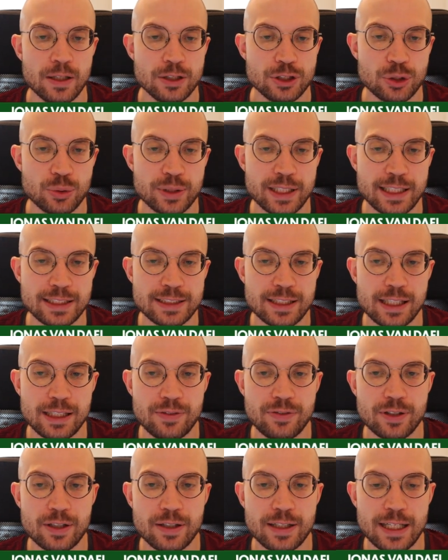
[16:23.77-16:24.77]
So kingside
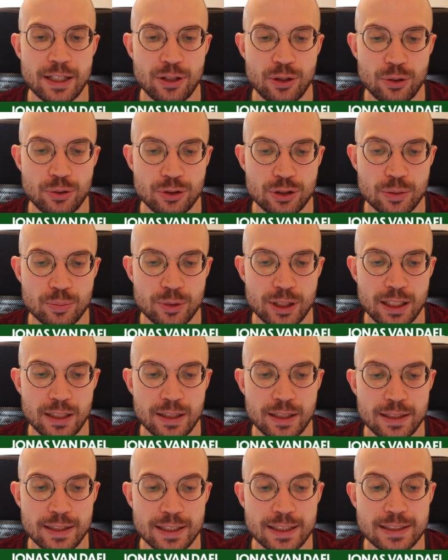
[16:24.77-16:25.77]
fianchetto, something
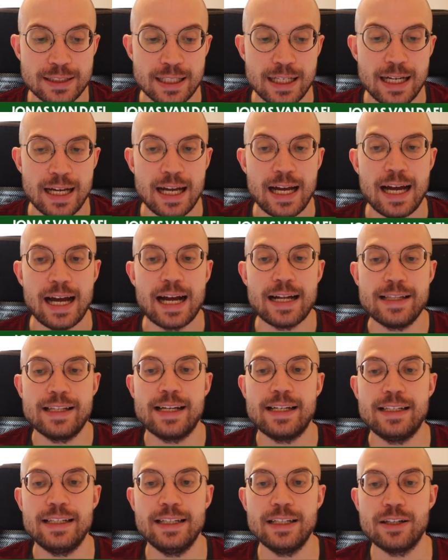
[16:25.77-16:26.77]
like this. And
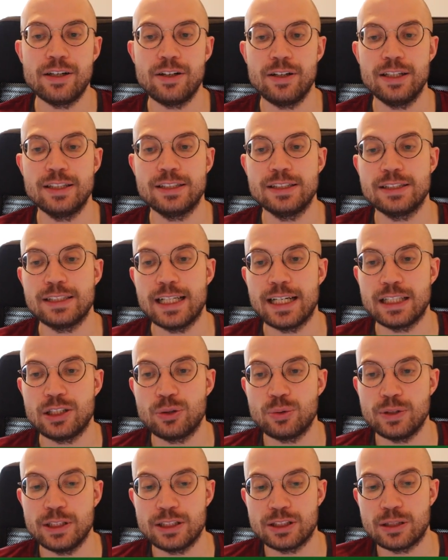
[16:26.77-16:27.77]
then here, this is
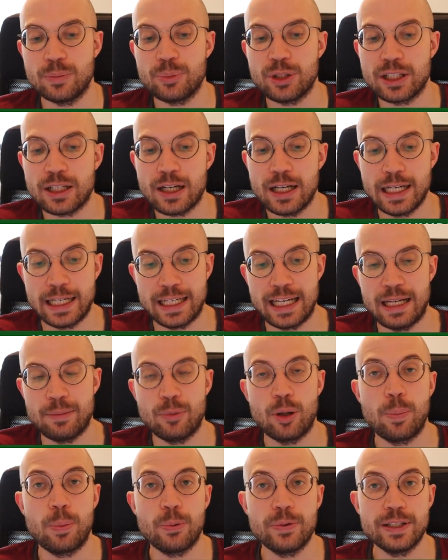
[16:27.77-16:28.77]
actually something I came
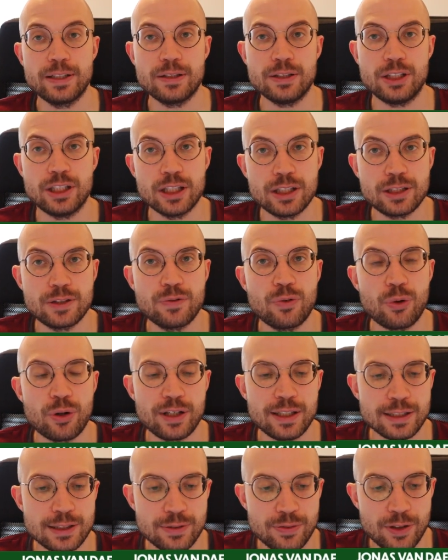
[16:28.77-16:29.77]
up with just for
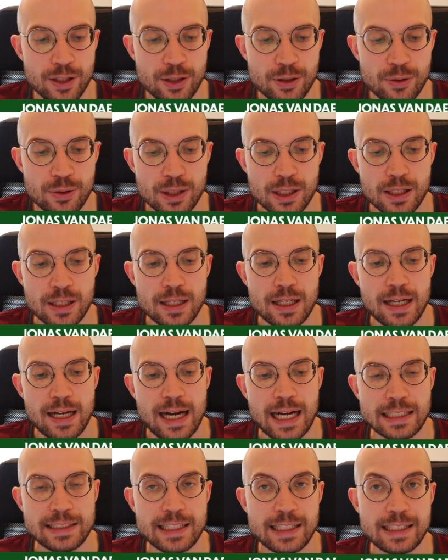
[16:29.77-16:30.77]
this video,
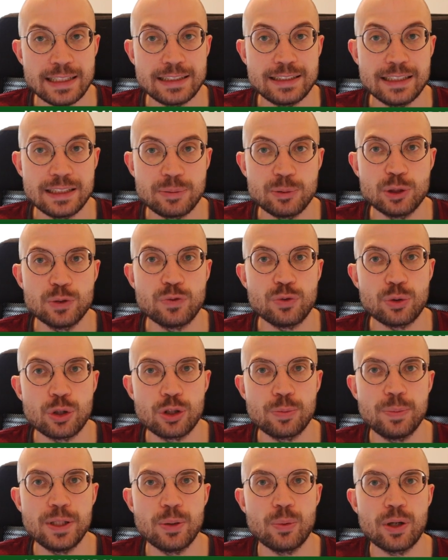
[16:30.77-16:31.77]
and that is this move
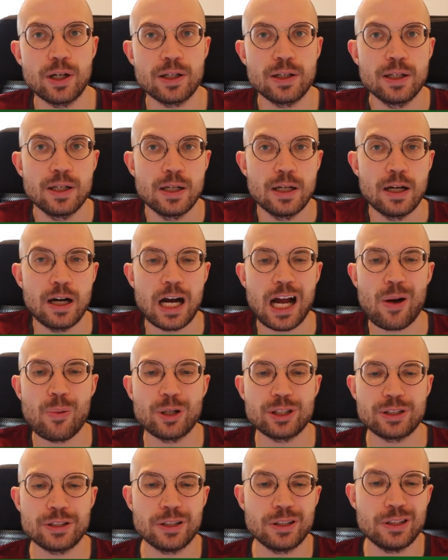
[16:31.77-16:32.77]
rook b1. I
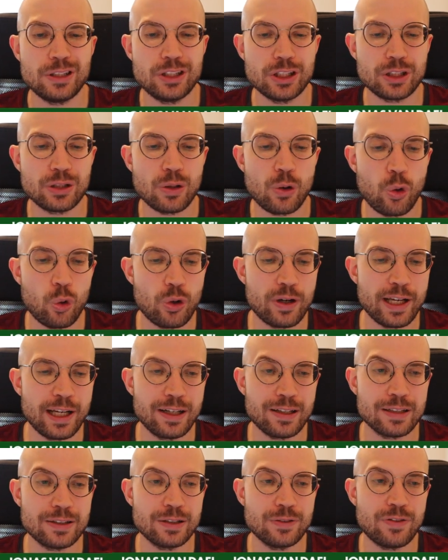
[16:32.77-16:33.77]
was just
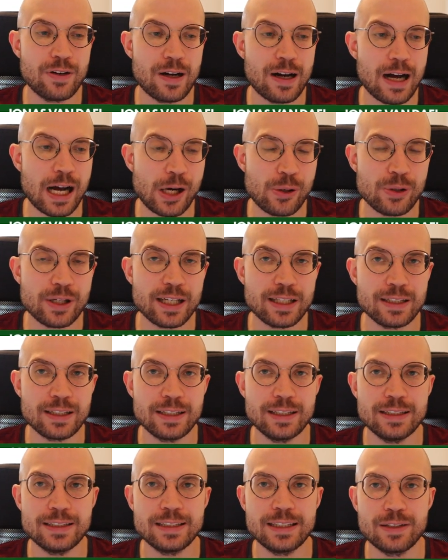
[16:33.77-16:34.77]
looking of how can
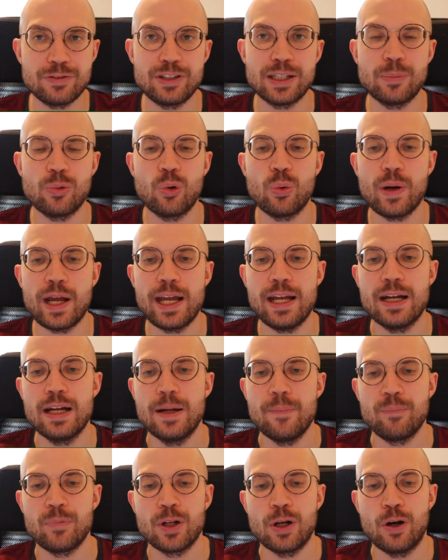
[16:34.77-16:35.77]
I give them a way
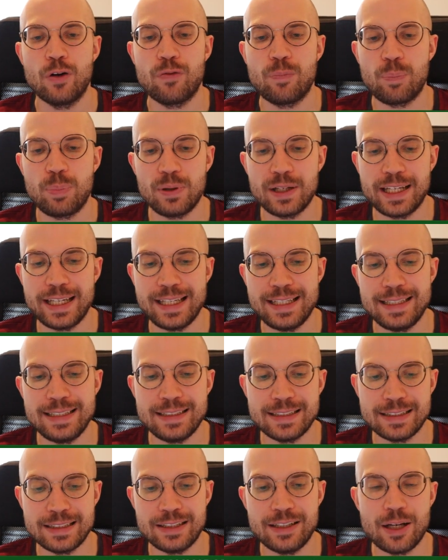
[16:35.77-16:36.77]
of
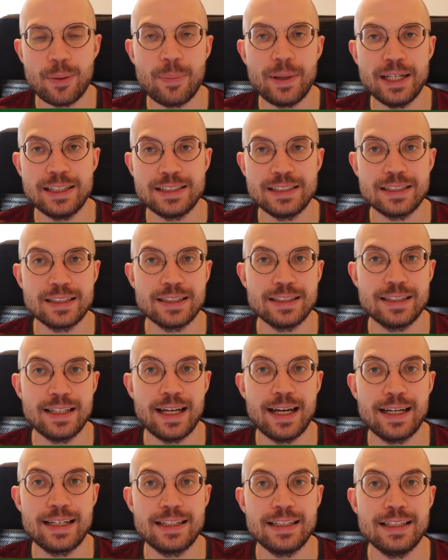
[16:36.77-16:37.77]
playing an amazing
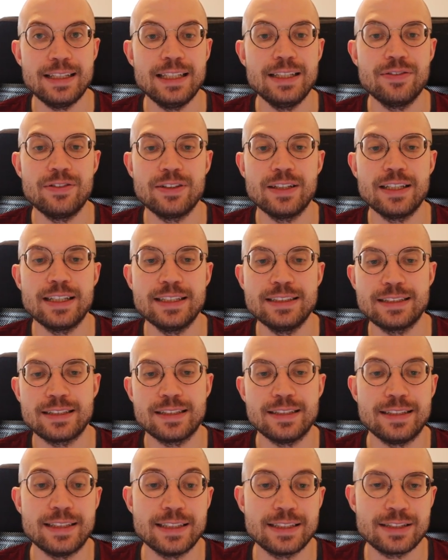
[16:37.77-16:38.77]
attack even against
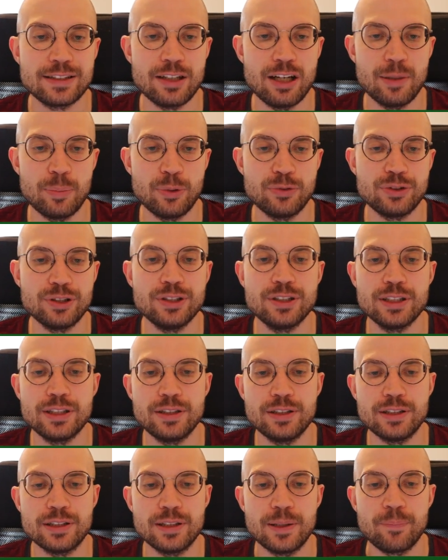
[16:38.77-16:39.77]
this type of
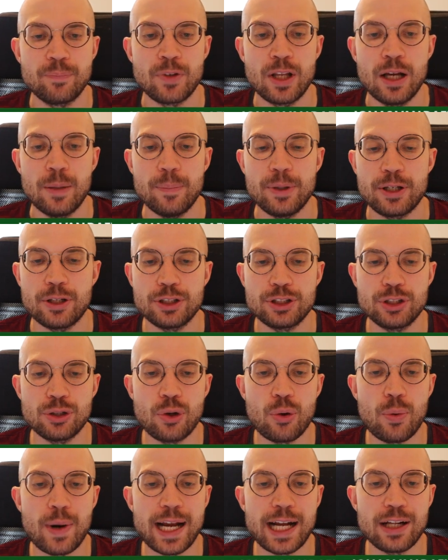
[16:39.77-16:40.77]
Sicilian. Because
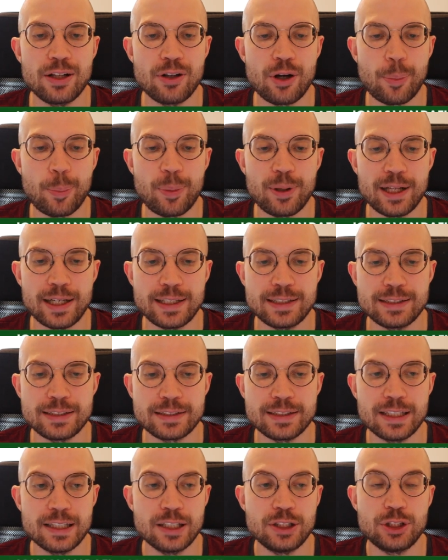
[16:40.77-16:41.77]
your regular plans
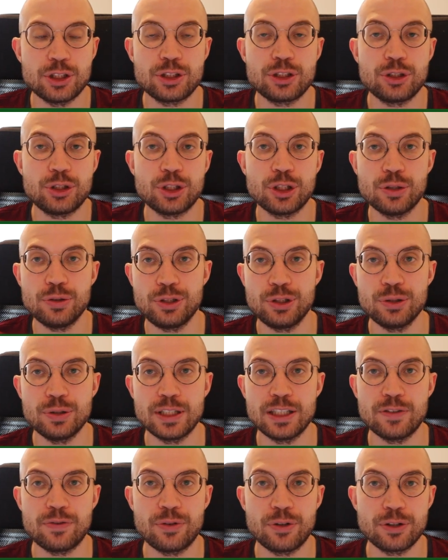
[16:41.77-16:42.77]
that I just showed you
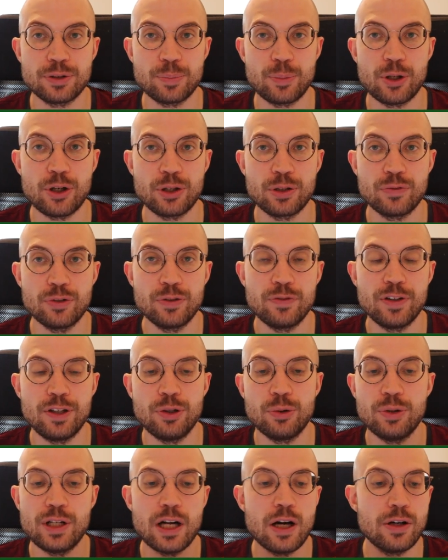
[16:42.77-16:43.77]
in the first part of the
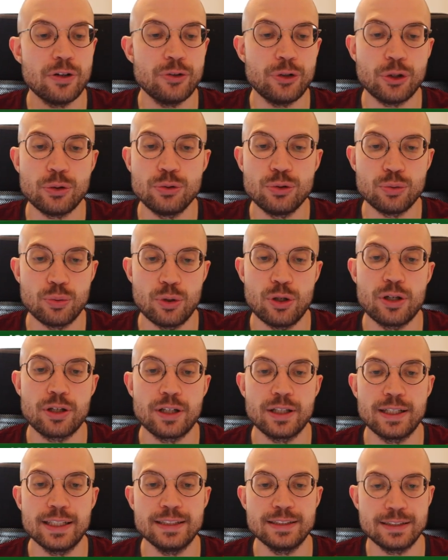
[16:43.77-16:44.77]
video, they don't work
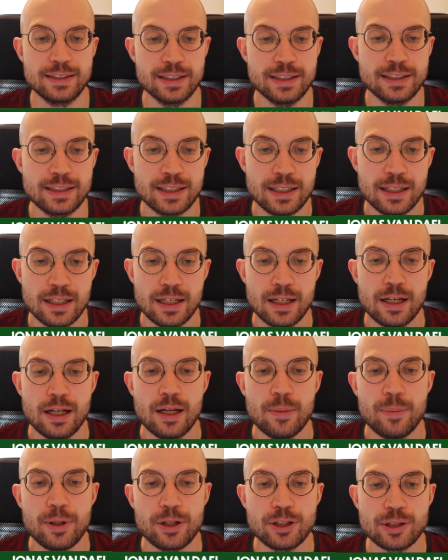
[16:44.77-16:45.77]
against this.
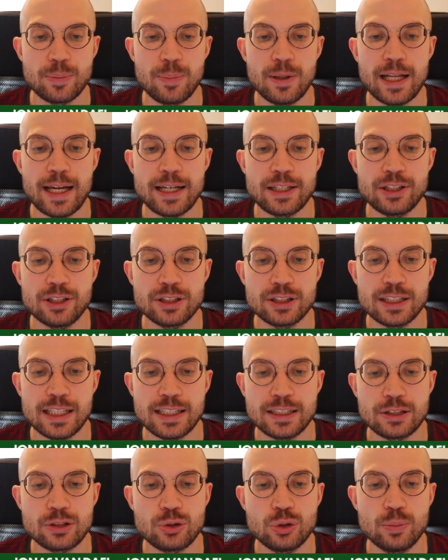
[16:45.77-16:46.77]
Because black just
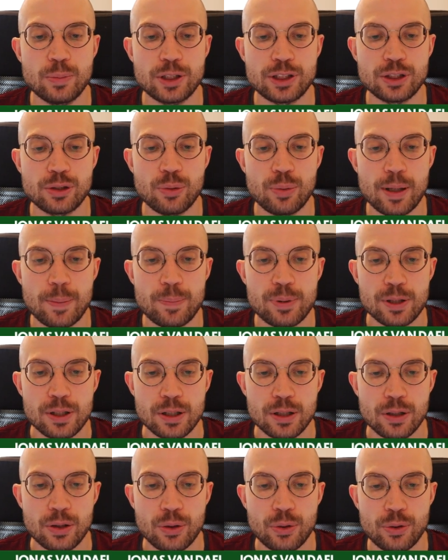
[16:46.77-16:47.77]
has too much grip
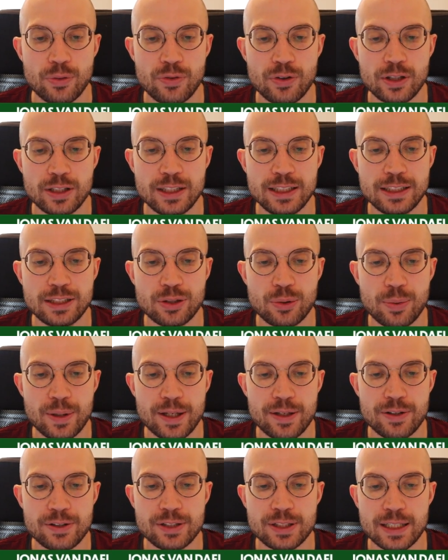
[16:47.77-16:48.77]
over these
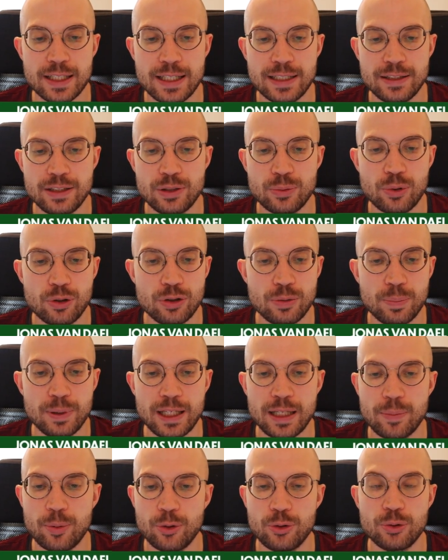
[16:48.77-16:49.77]
squares and you won't
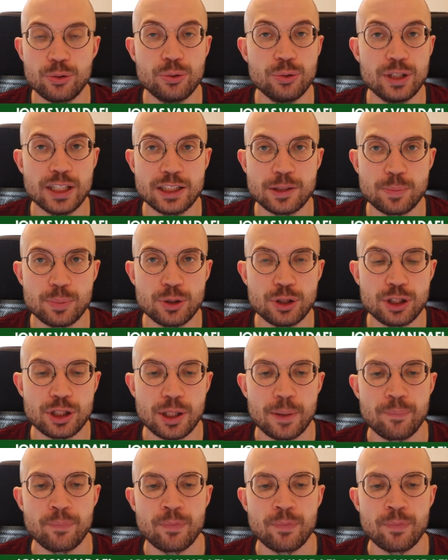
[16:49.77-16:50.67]
be able to do this push.